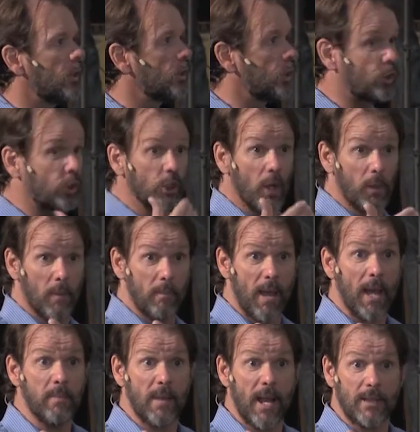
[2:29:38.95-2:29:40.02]
Did you know that
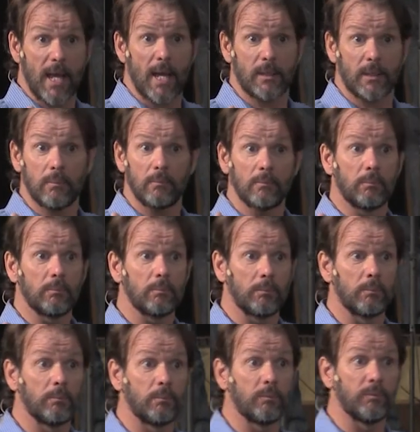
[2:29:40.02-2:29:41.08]
man made that?
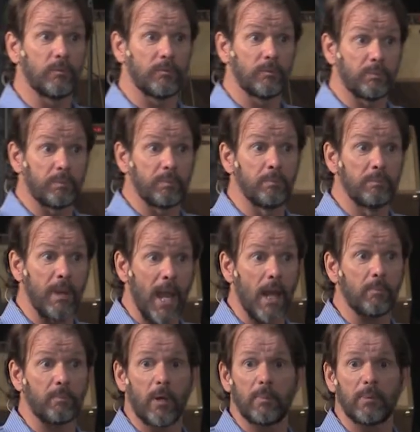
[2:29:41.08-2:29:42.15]

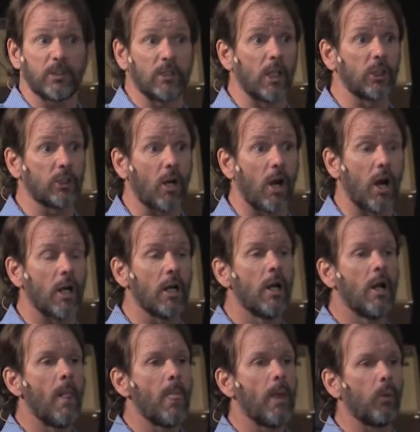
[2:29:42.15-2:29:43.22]
Man purposed in his heart
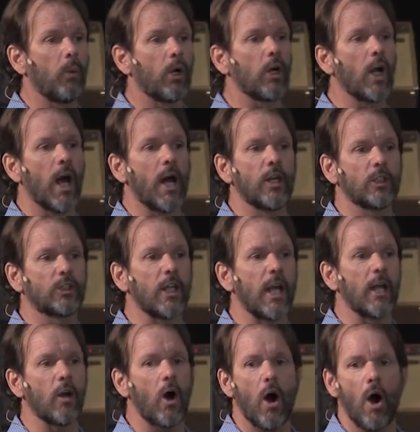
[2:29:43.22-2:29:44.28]
that we're going to
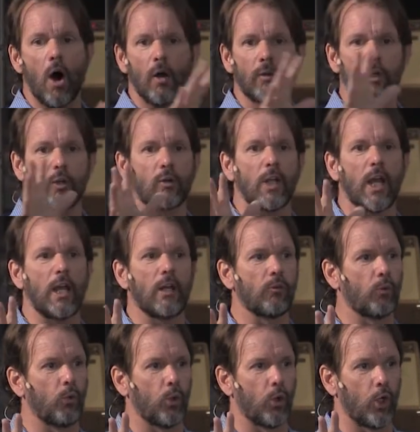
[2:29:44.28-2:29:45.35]
understand all the creative
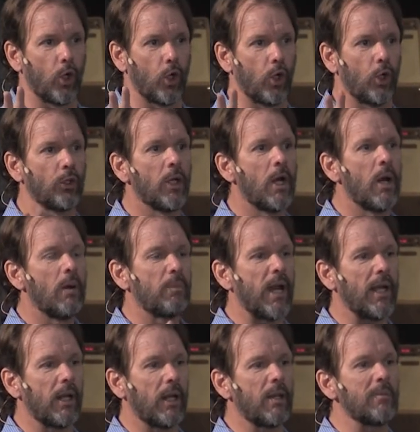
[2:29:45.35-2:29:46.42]
world by
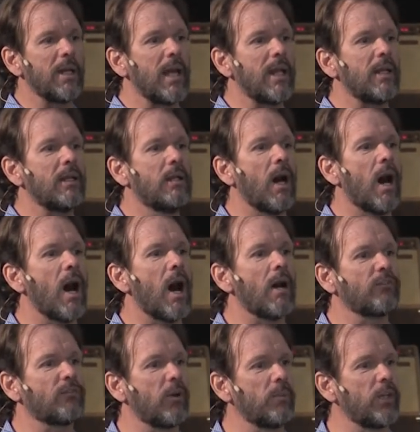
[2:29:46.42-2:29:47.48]
eliminating
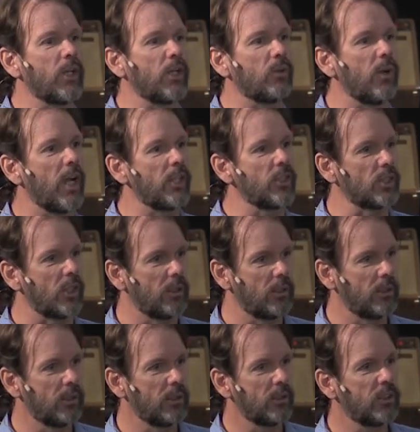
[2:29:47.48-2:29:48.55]
God from the equation.
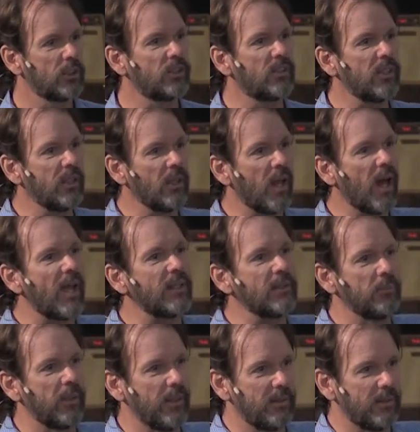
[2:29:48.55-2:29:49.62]
It's the
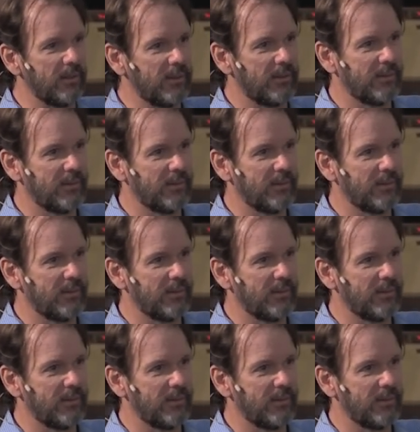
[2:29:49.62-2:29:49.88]
Enlightenment.